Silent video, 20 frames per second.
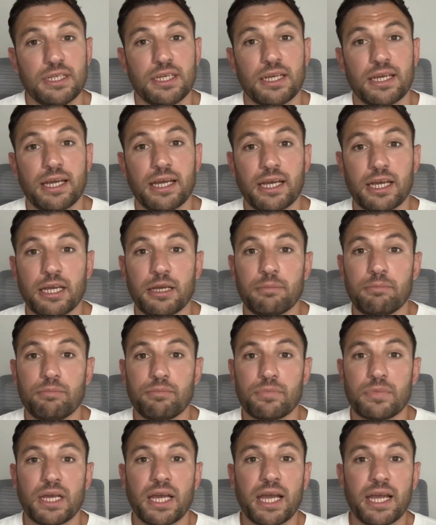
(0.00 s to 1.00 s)

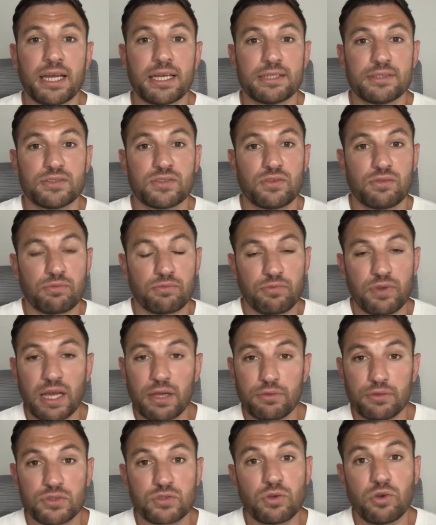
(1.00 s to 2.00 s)
And found
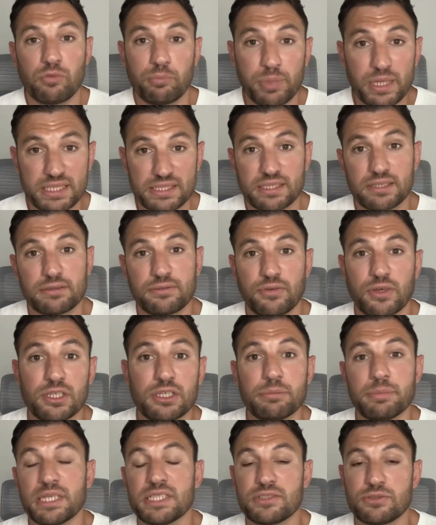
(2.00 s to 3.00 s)
the sort of basic
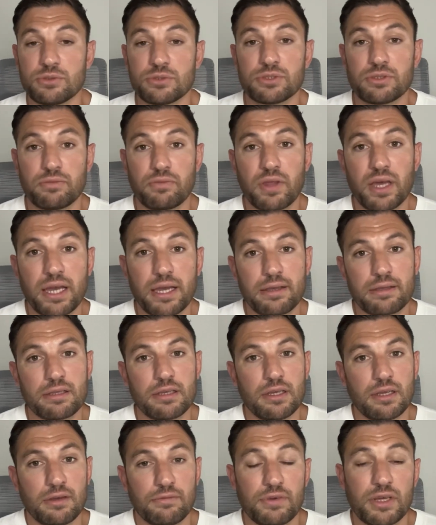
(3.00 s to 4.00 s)
fundamentals of that.
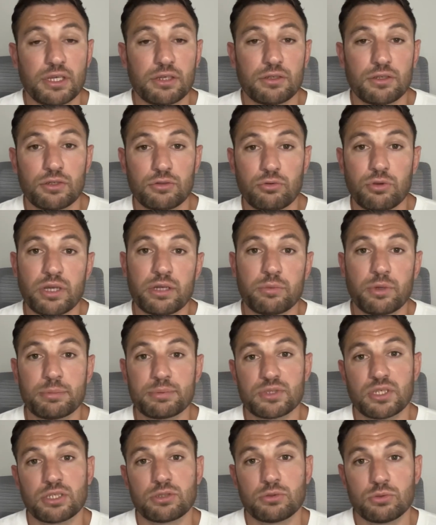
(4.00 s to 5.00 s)
Found a great
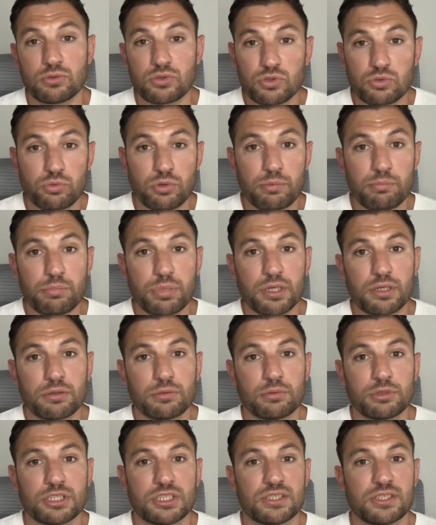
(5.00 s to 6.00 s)
website called Scrimba,
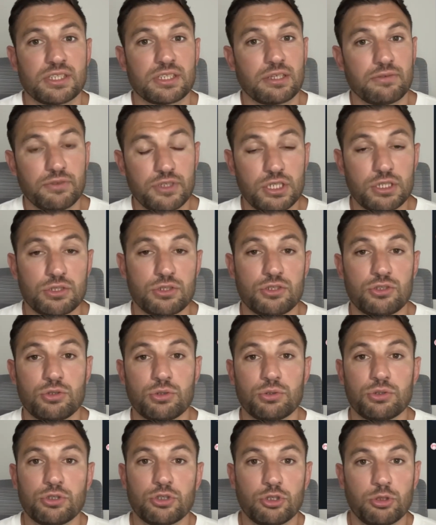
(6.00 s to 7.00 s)
which is like a video
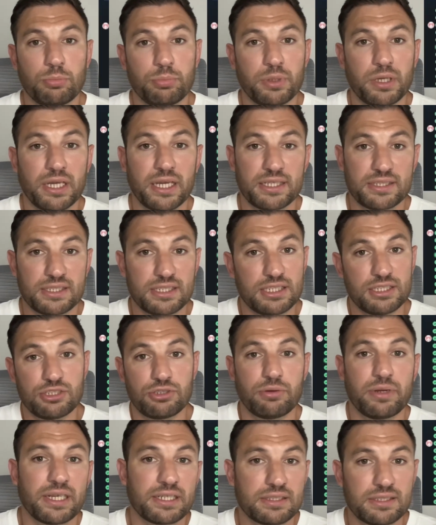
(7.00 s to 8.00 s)
tutorial, but has an
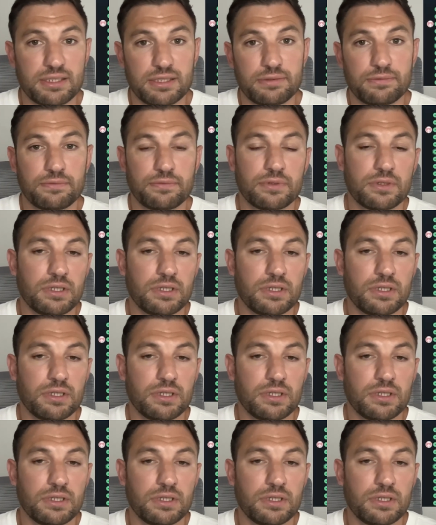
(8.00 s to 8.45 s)
interactive